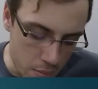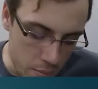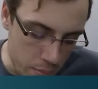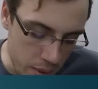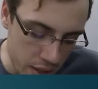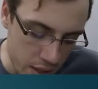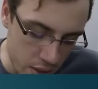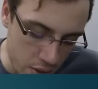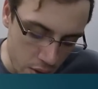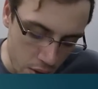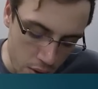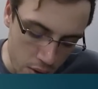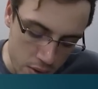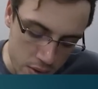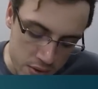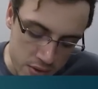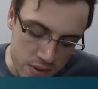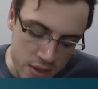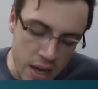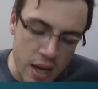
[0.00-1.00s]

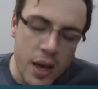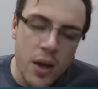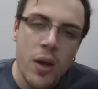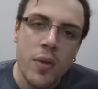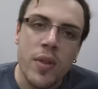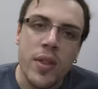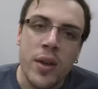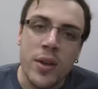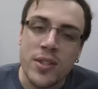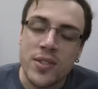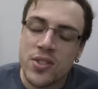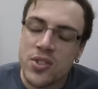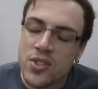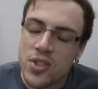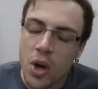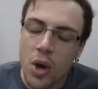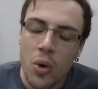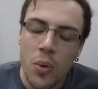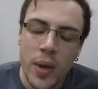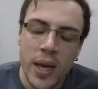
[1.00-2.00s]
Because it's
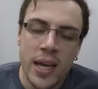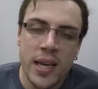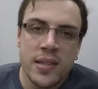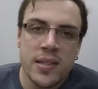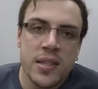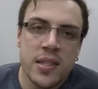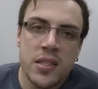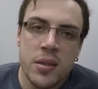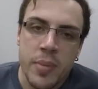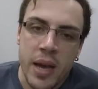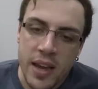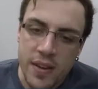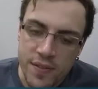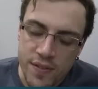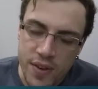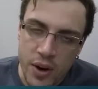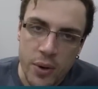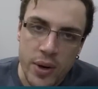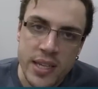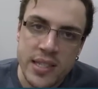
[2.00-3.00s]
so easy to make
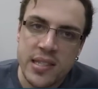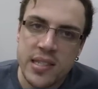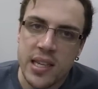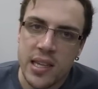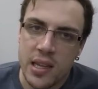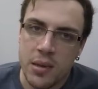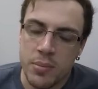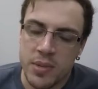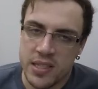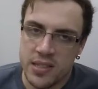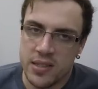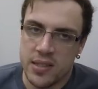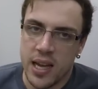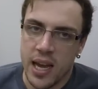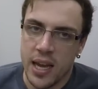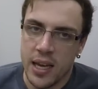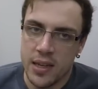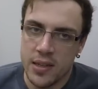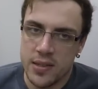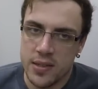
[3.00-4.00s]
very silly
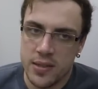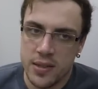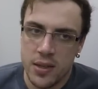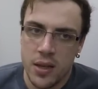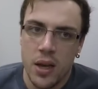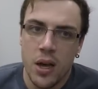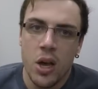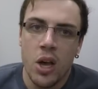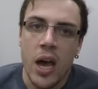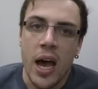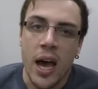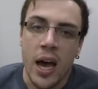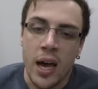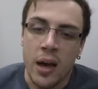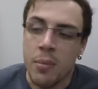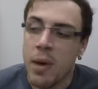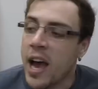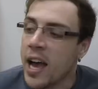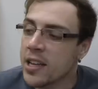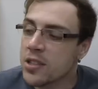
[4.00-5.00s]
mistakes.
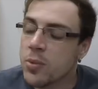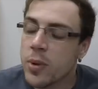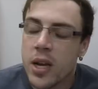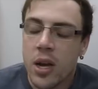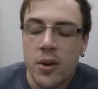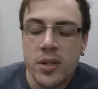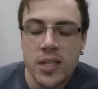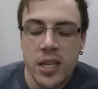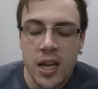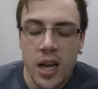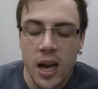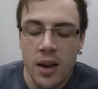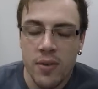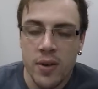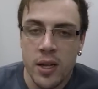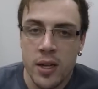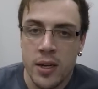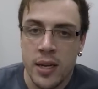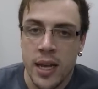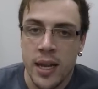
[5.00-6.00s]
As we're going to
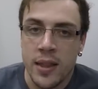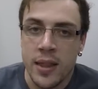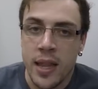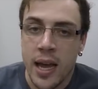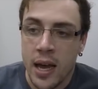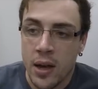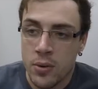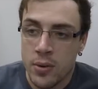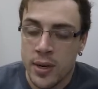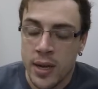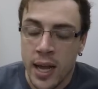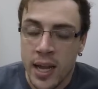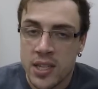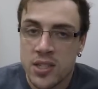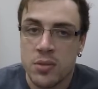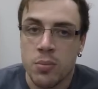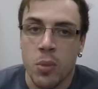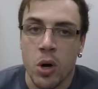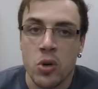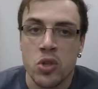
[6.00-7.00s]
cover in our
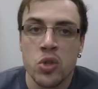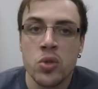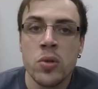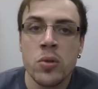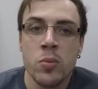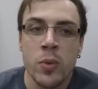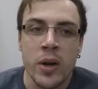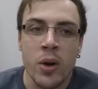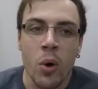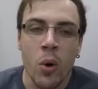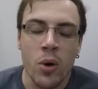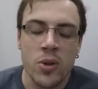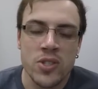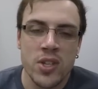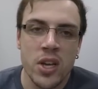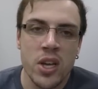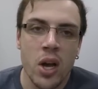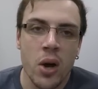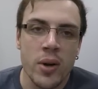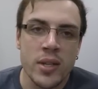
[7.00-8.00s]
next module, we're
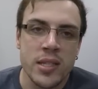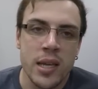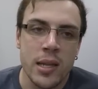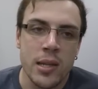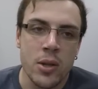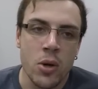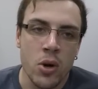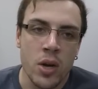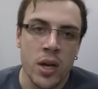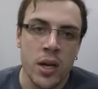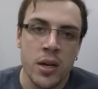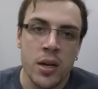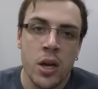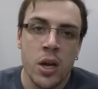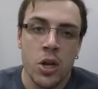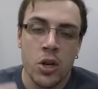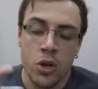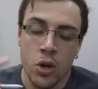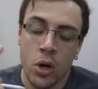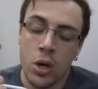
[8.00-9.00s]
also going to look at
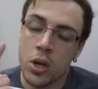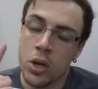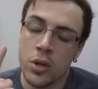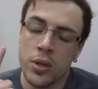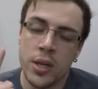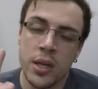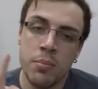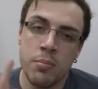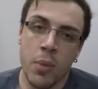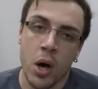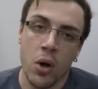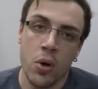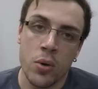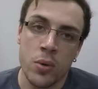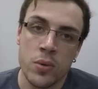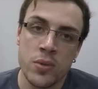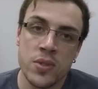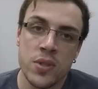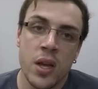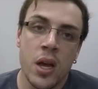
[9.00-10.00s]
not only
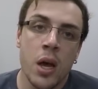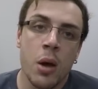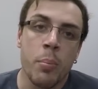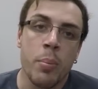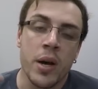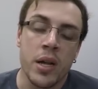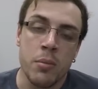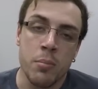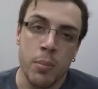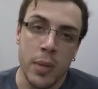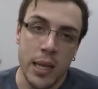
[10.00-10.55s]
moles, but